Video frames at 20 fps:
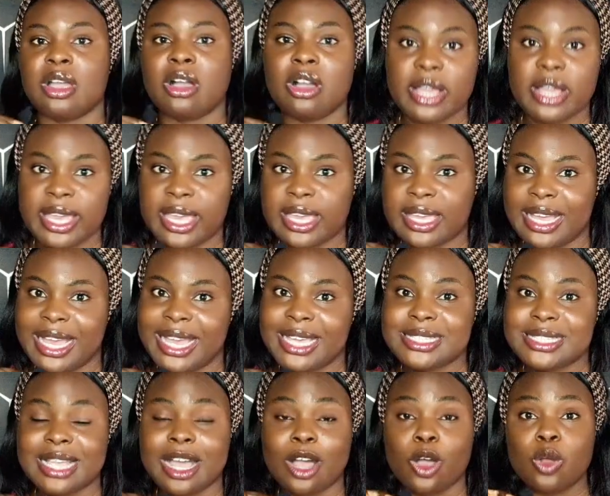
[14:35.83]
Okay
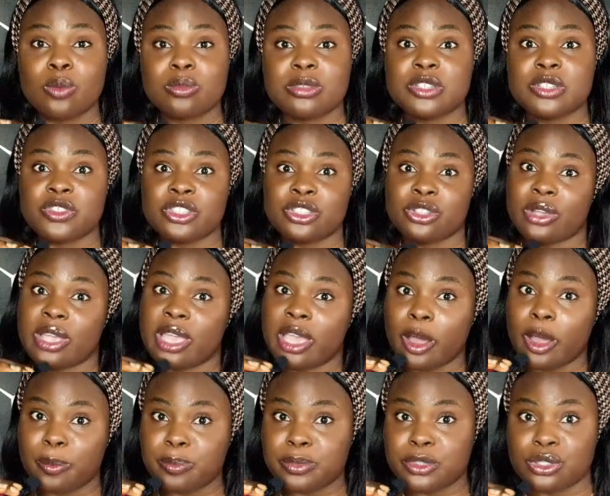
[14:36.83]
guys, I hope this video
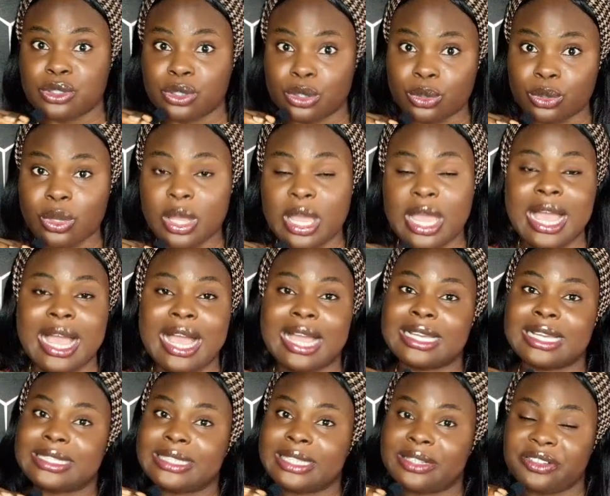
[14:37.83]
helped you
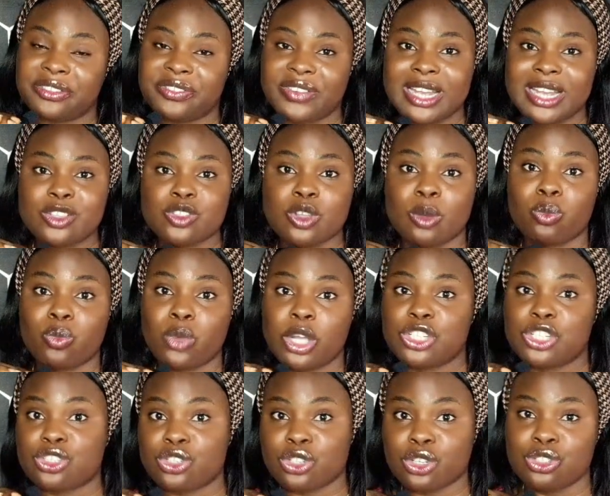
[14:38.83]
and clarified some
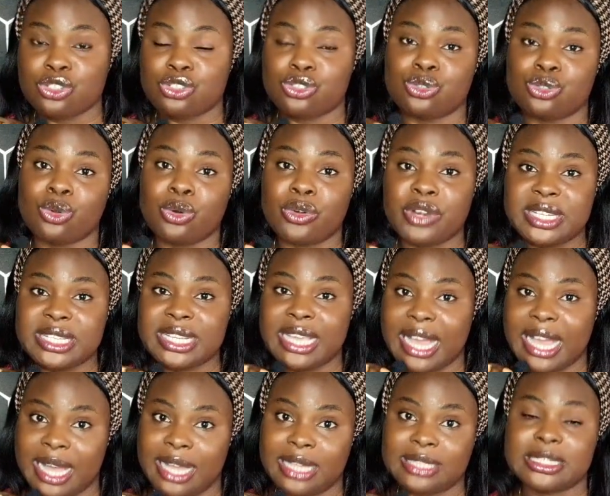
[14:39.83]
questions you already
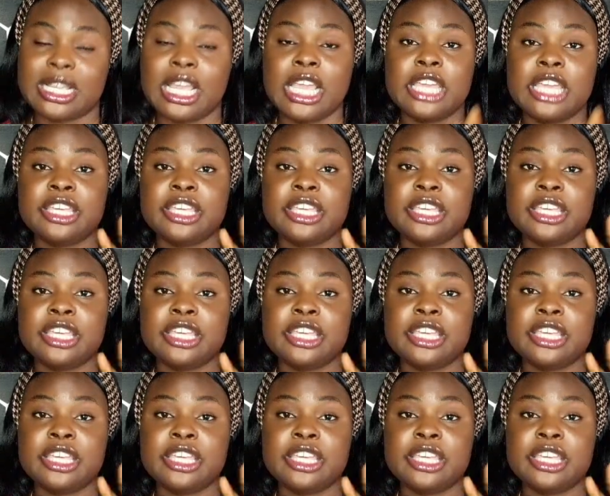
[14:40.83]
had.